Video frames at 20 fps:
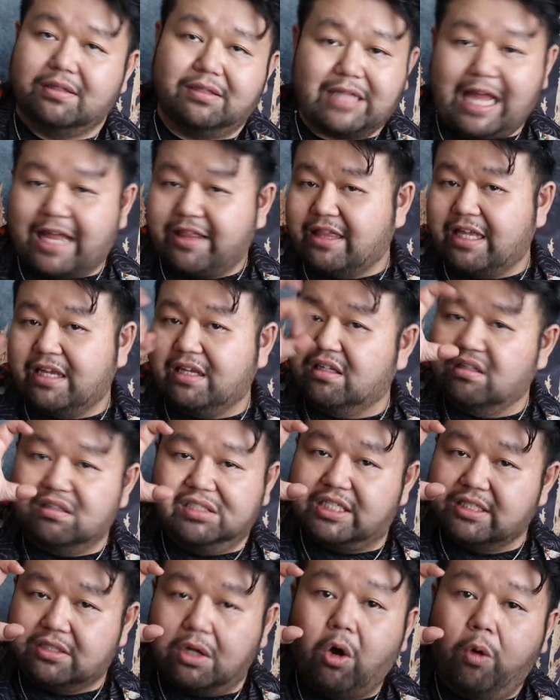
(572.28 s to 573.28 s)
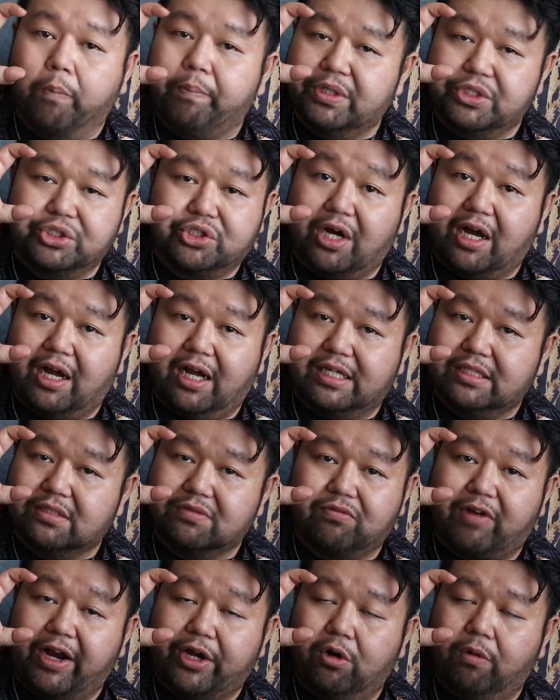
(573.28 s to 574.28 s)
That thing just opens your eyes
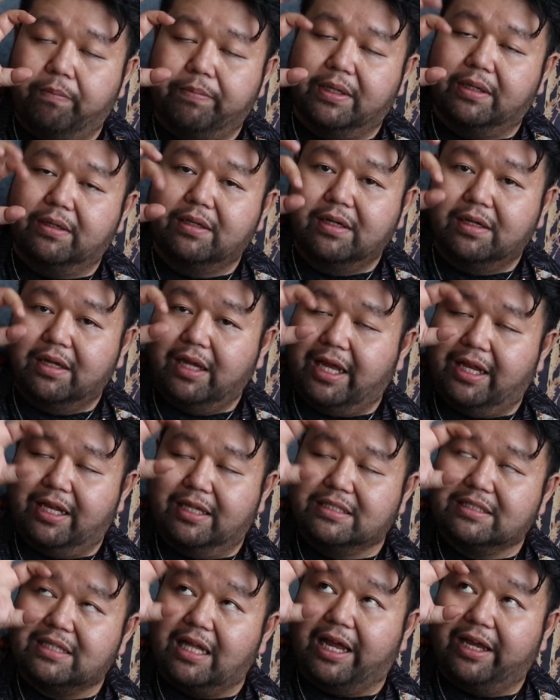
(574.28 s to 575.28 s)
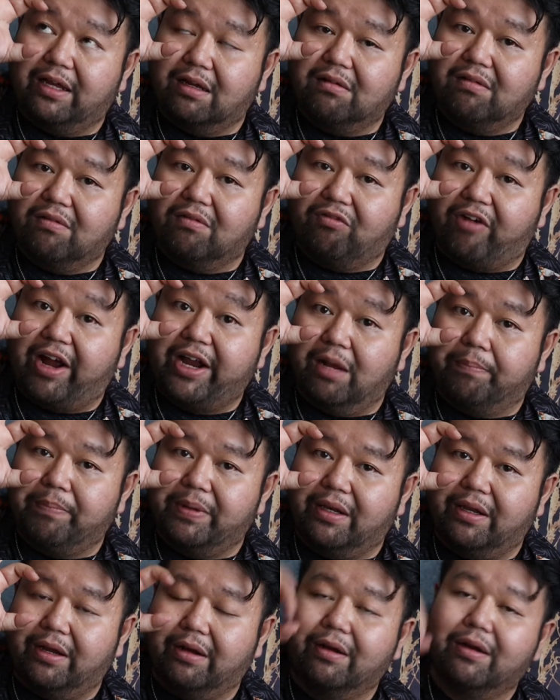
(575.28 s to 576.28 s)
right open, and it's like right up
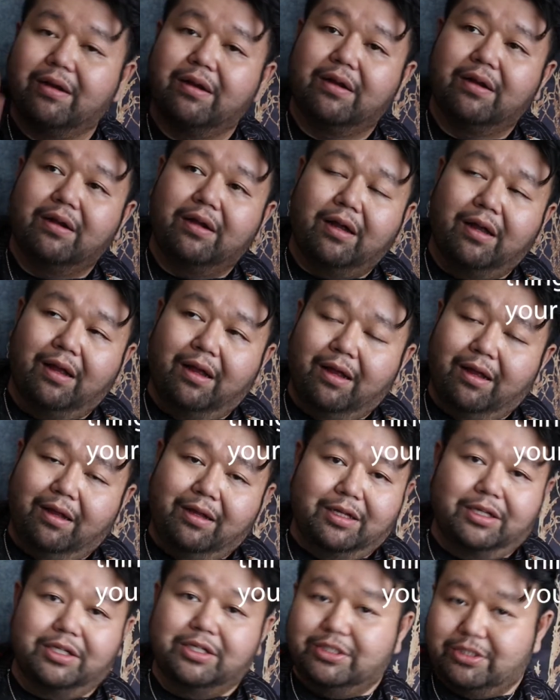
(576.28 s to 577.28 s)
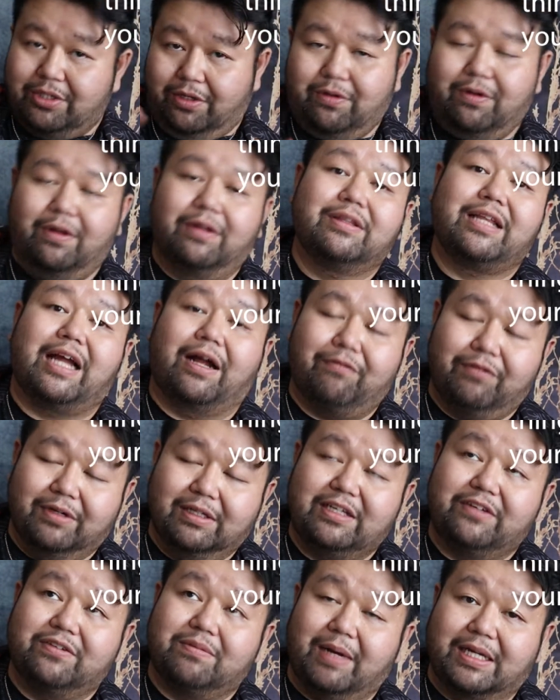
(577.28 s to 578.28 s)
in there. So that
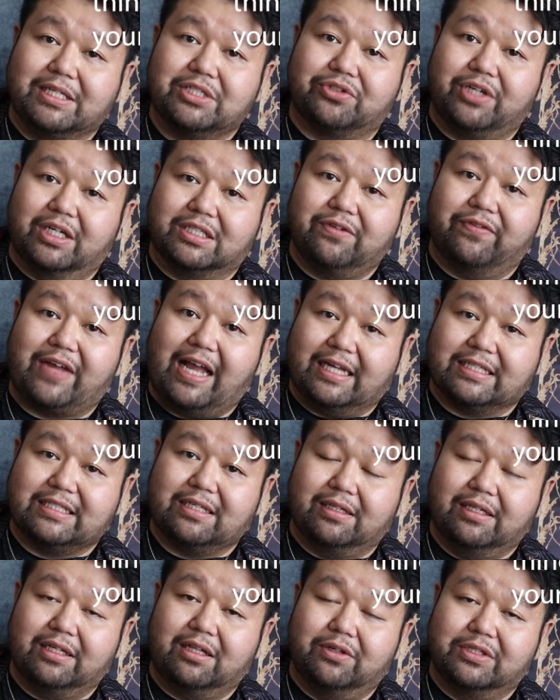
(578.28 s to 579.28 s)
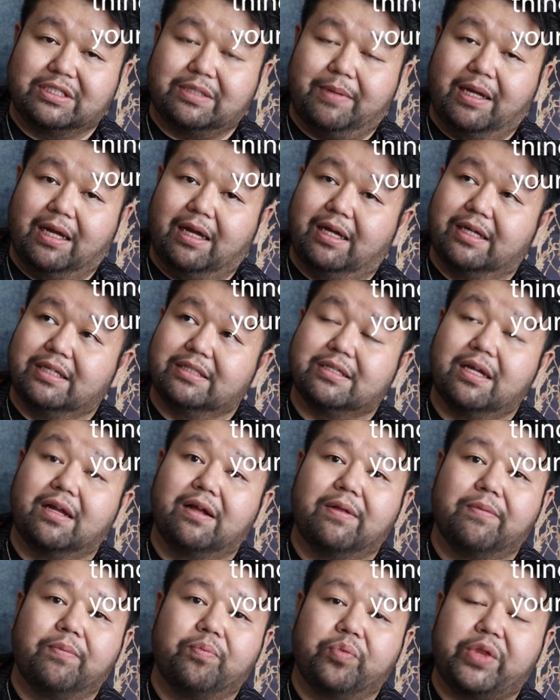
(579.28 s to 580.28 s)
relieved my stress of accidentally closing my eyes.
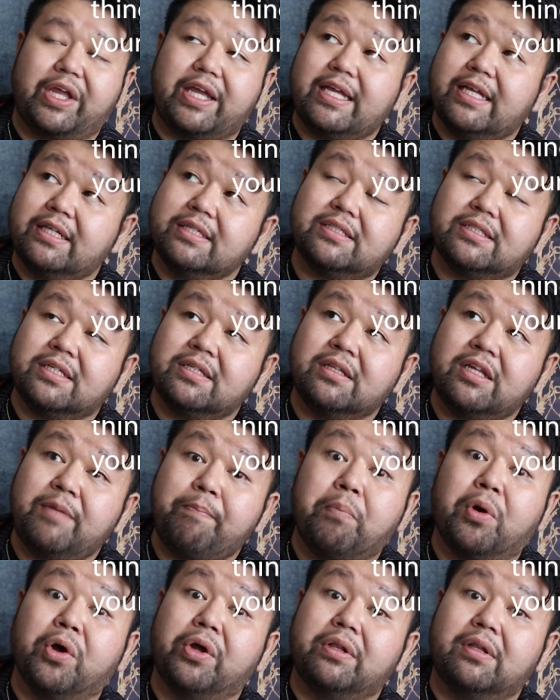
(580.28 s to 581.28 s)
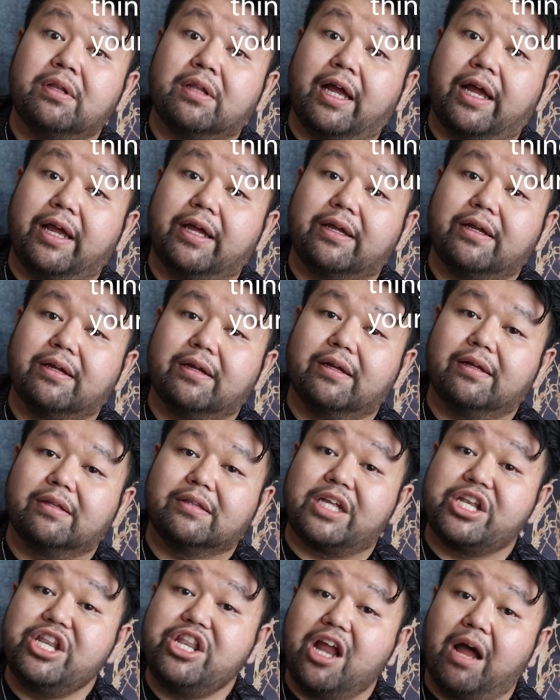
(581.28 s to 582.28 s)
They instantly put like
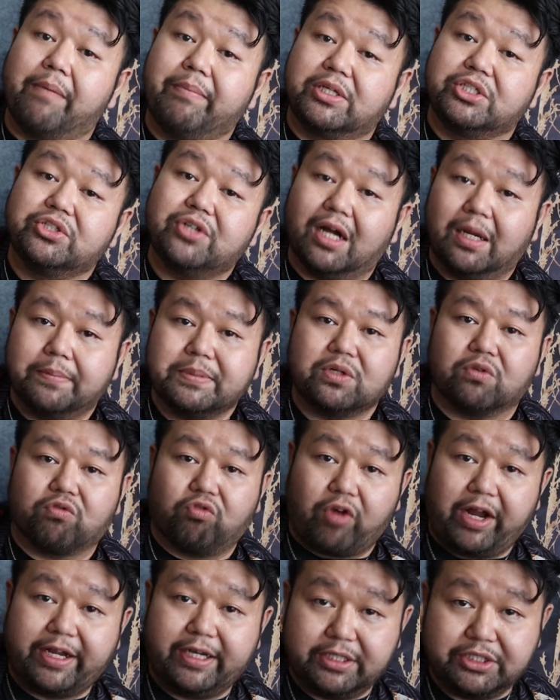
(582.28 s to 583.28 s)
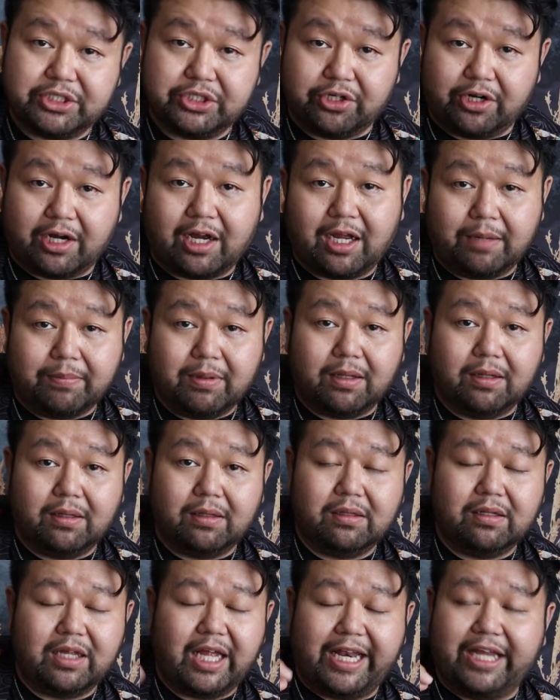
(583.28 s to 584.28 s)
the numbing drops right into your
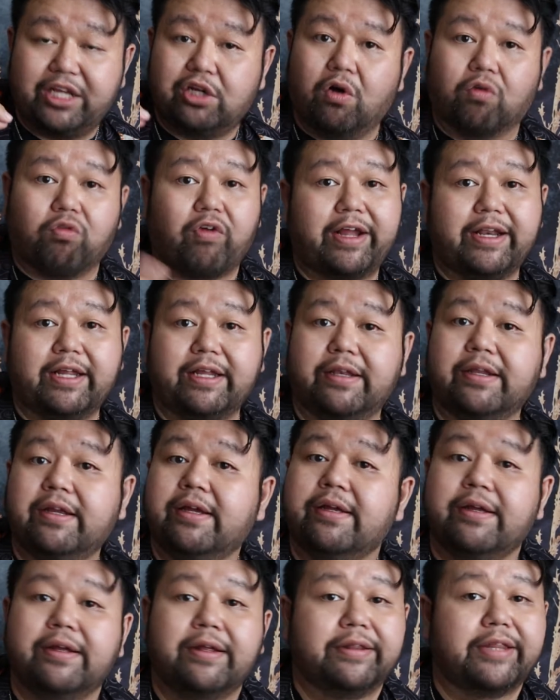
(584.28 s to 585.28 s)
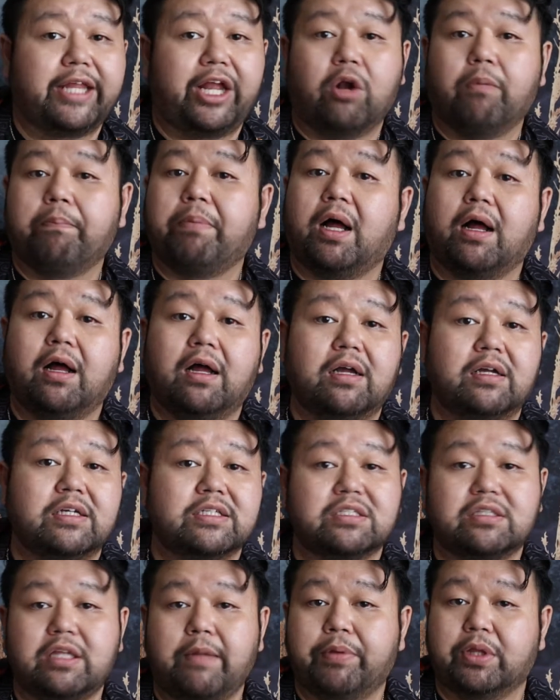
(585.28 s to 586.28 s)
eyeball, and they go right in. They don't
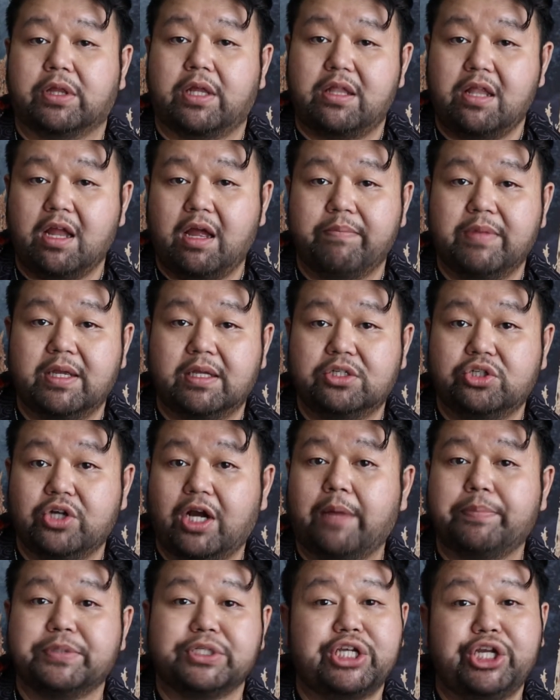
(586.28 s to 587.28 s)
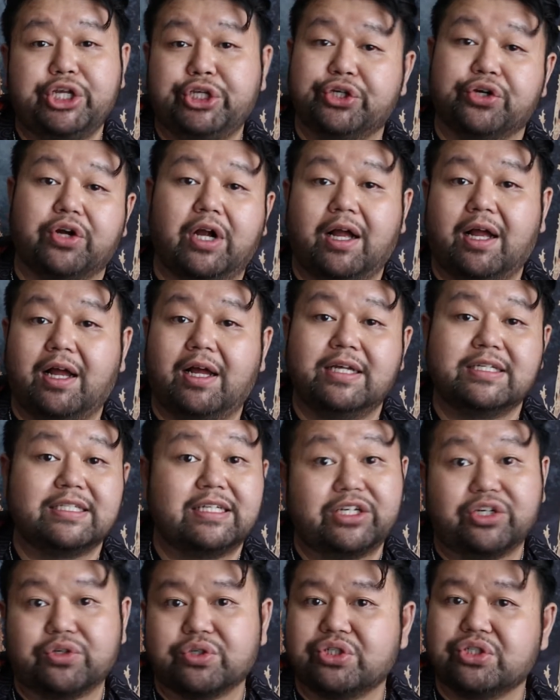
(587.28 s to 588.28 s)
pause. They put the numbing drops in your eyes
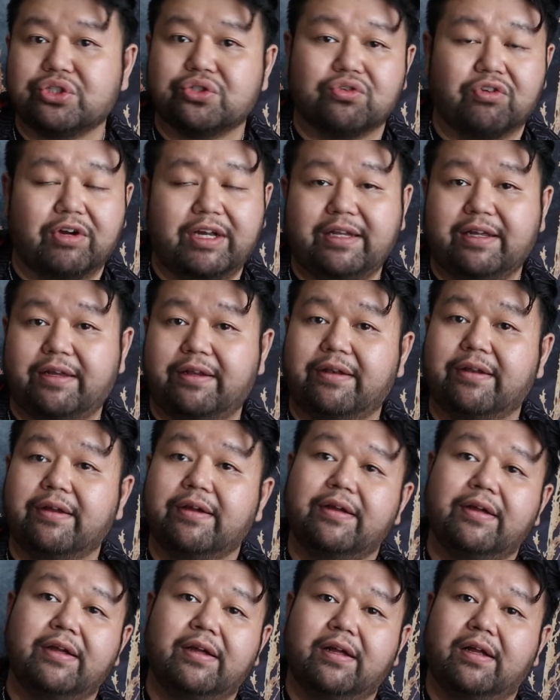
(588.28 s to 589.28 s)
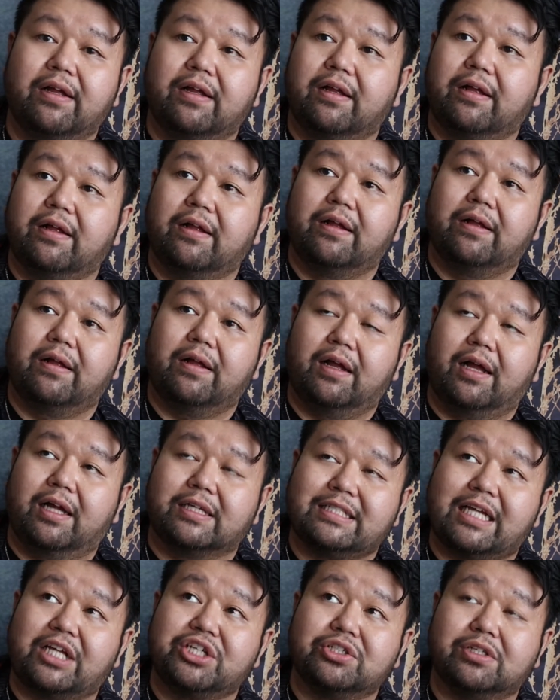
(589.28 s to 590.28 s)
and they go straight in.
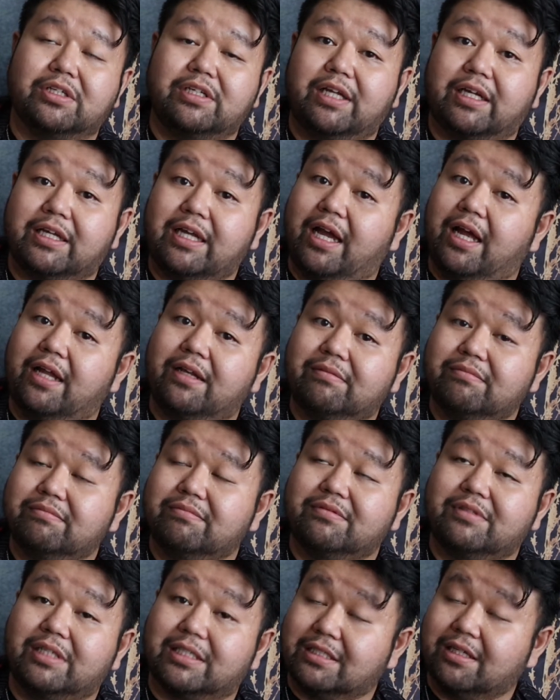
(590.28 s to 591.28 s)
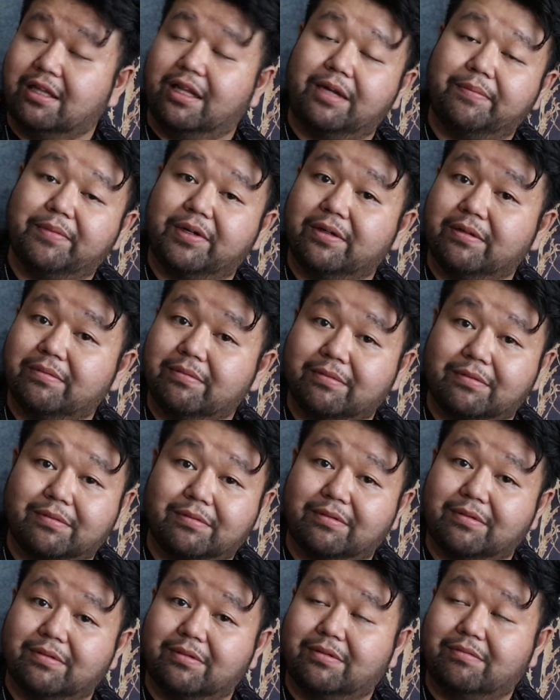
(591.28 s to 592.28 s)
Essentially, again, disclaimer,
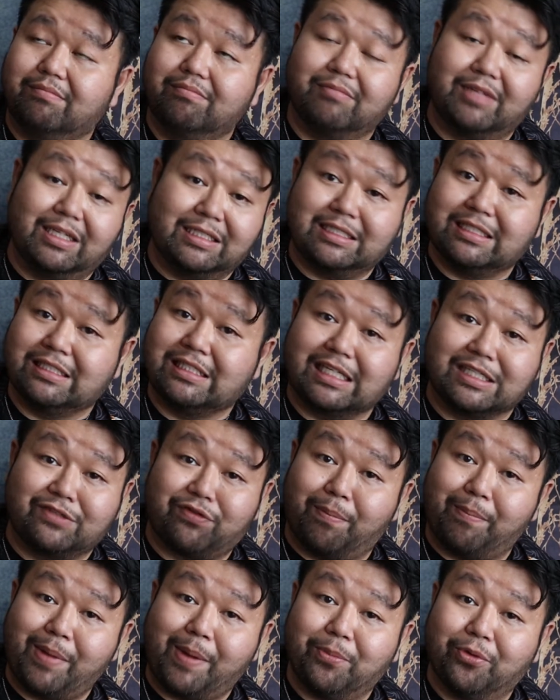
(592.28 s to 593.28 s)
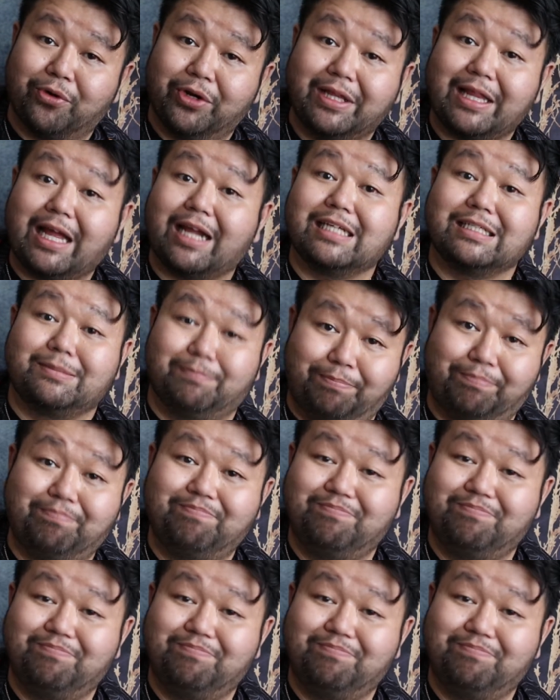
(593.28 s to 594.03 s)
this is just from memory. That is,